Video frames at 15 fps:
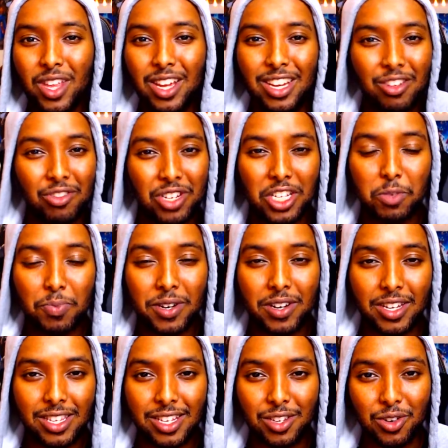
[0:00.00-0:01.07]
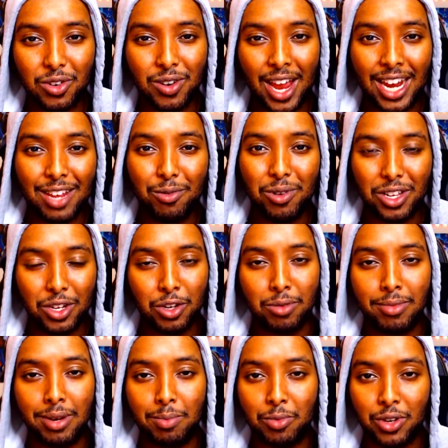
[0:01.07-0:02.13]
good experiences or any really good
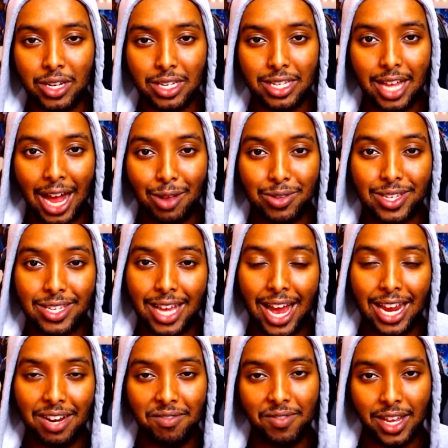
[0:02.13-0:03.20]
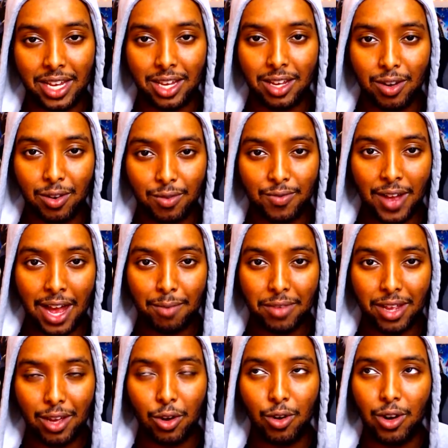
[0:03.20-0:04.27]
memories outside of like her family
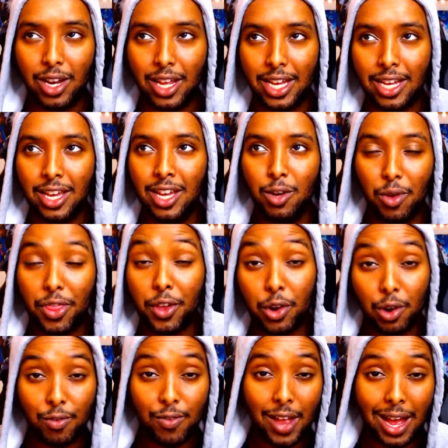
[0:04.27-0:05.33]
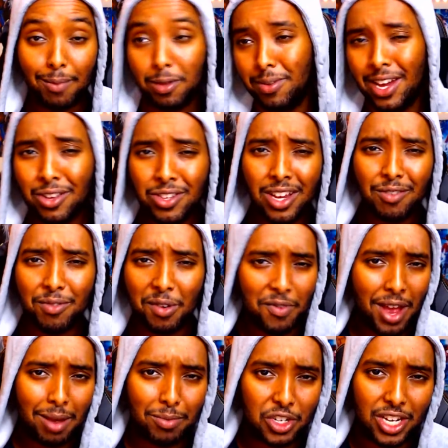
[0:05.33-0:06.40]
or like within her family but outside of her
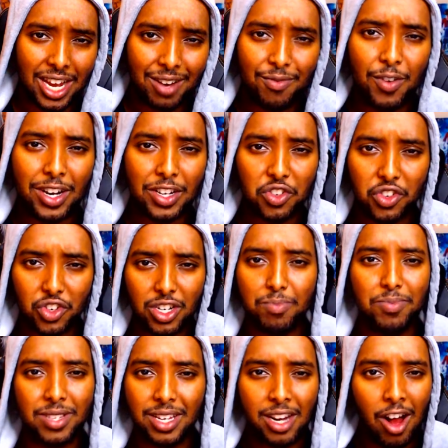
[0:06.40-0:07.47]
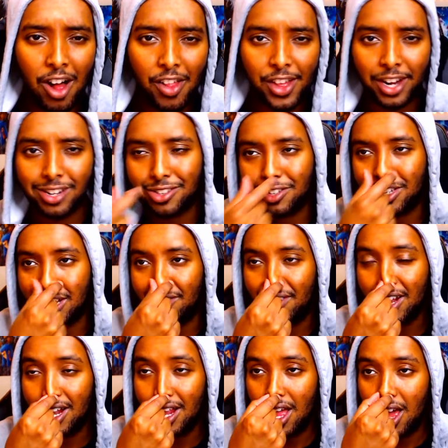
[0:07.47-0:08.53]
family she had friendships and all that other stuff
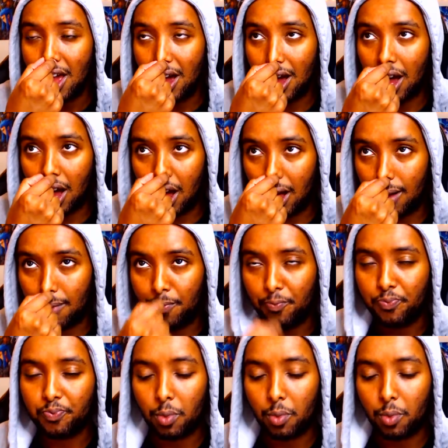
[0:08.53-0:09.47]
um